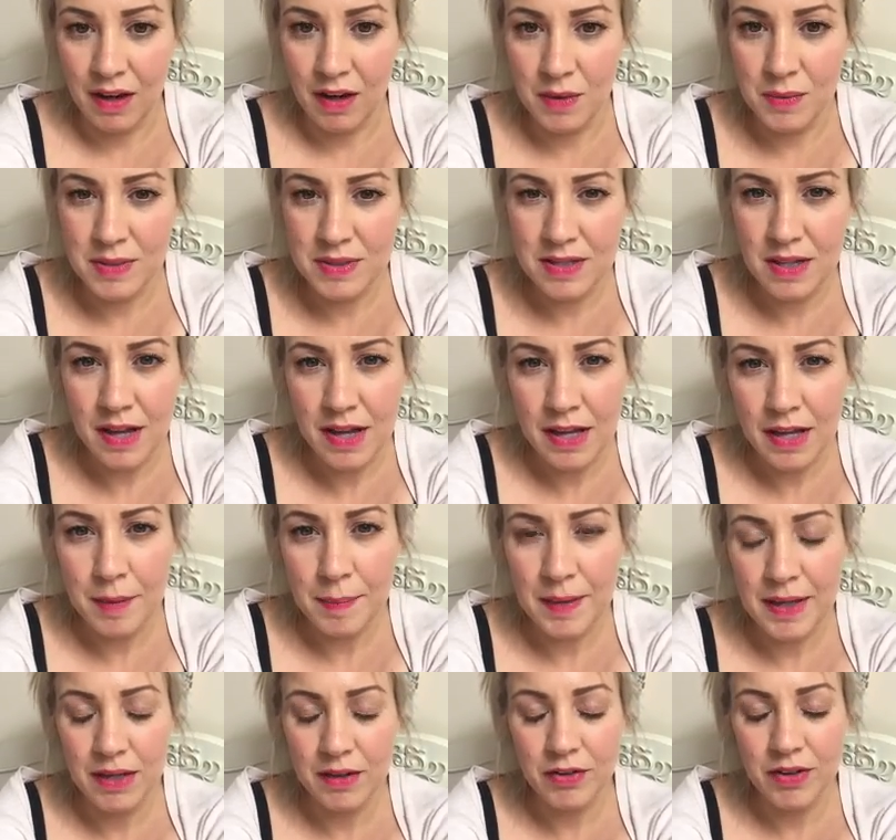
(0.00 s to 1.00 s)
I was like a
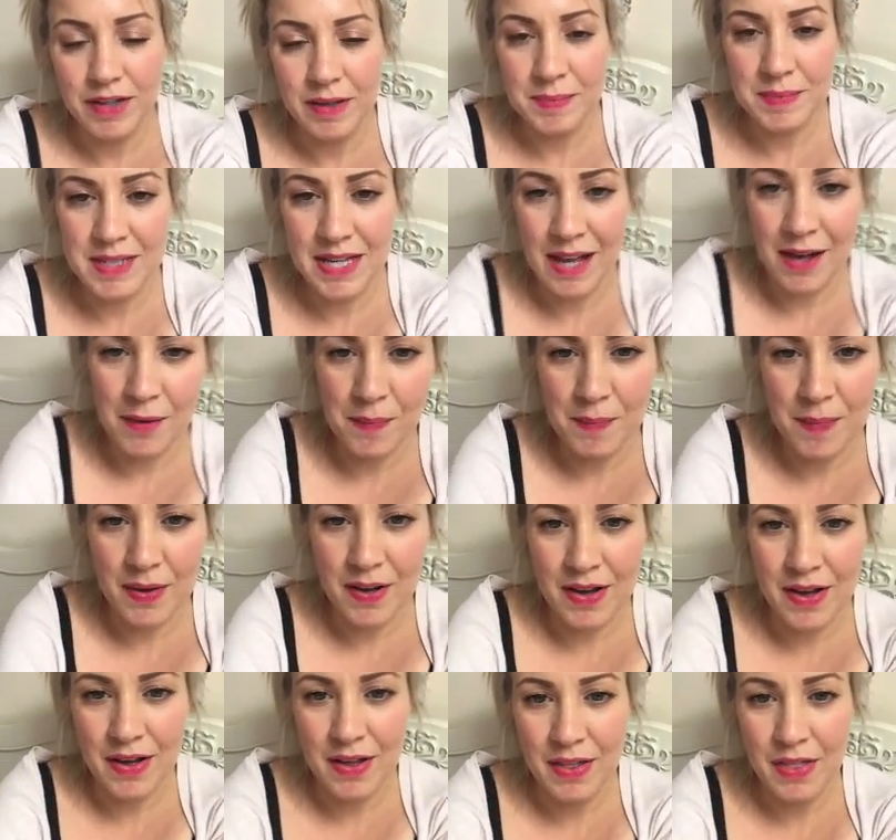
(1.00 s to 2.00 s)
bit creeped out
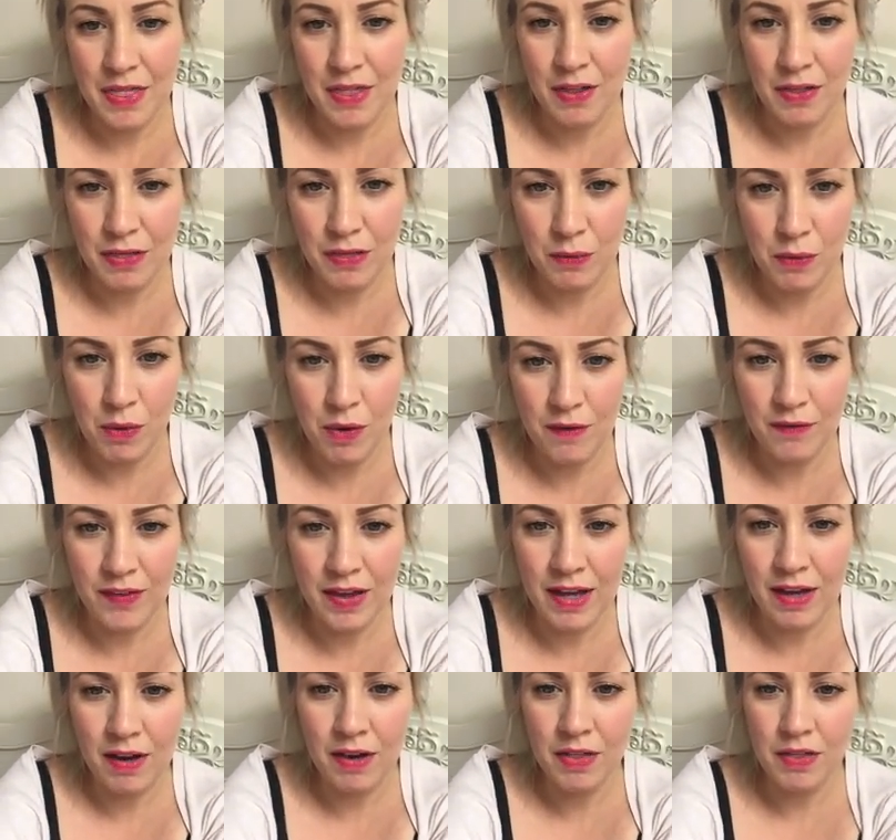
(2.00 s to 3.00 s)
by the thought of
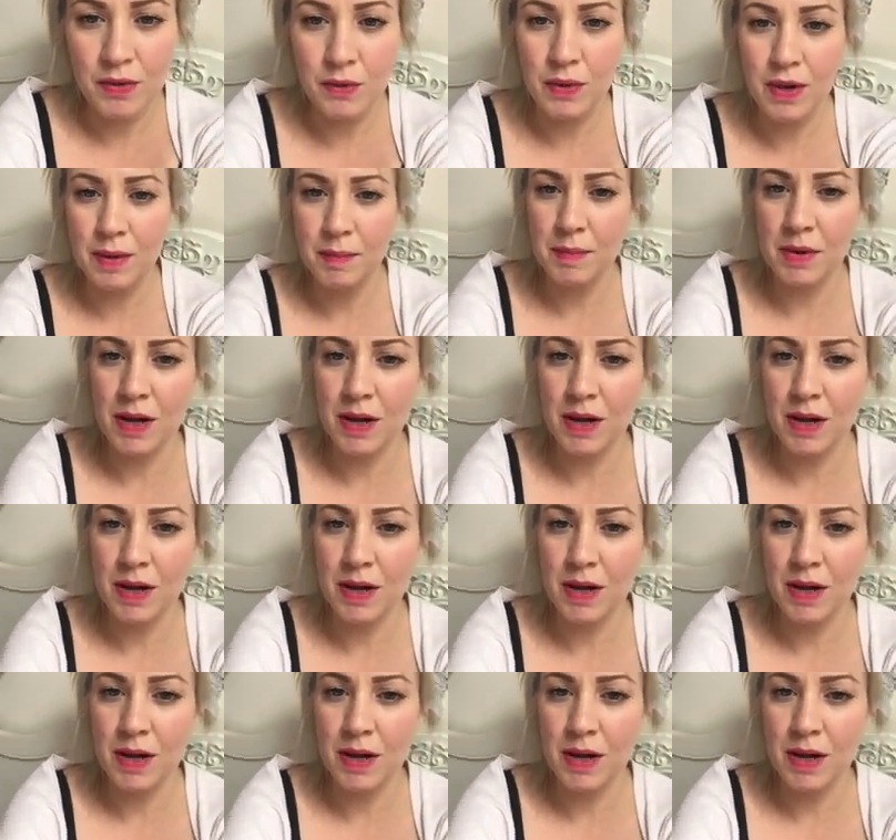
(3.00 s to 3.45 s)
it. I thought it